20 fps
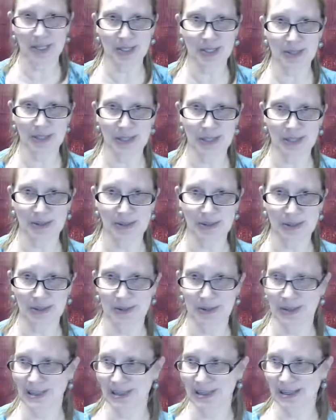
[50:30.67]
other shows
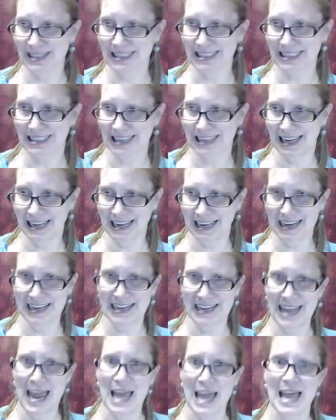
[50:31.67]
going on tonight.
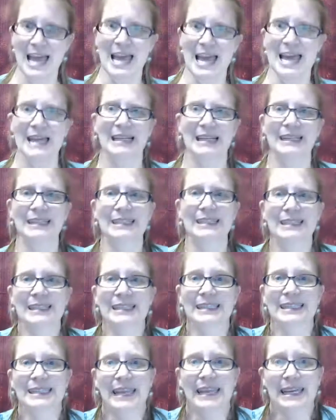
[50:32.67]

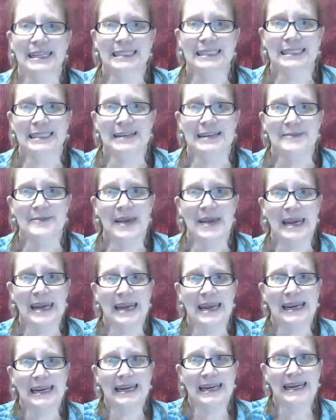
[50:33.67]
Stacy,
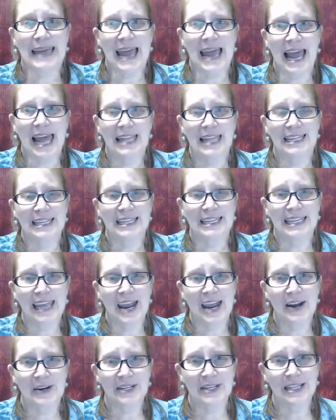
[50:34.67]
May, and
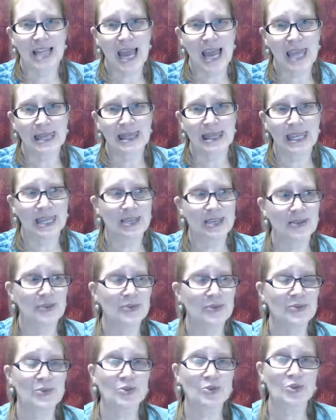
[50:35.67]
Caroline, thank
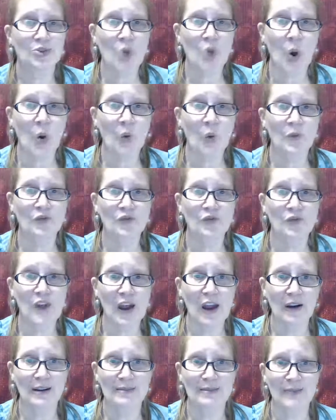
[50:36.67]
you so
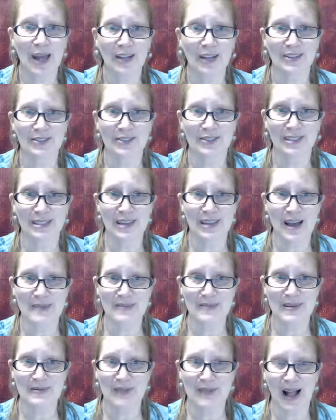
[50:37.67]
very much for
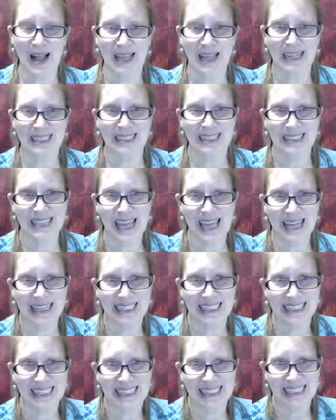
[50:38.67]
stopping by and just kind
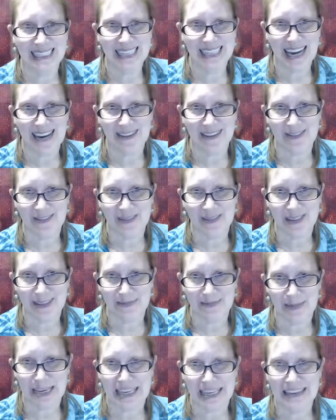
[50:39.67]
of chit-chatting with
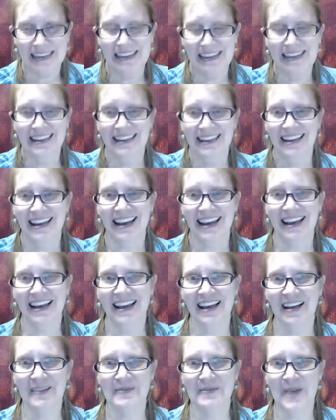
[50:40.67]
me.
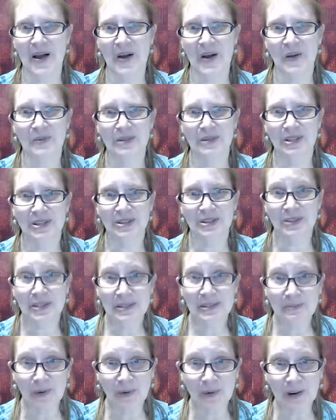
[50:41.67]
I hope to do this
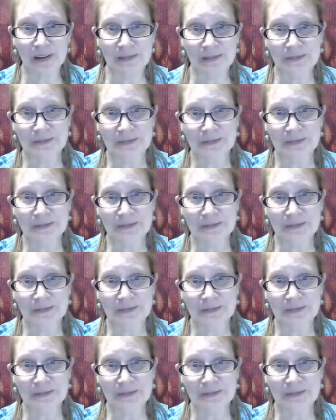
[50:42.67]
more,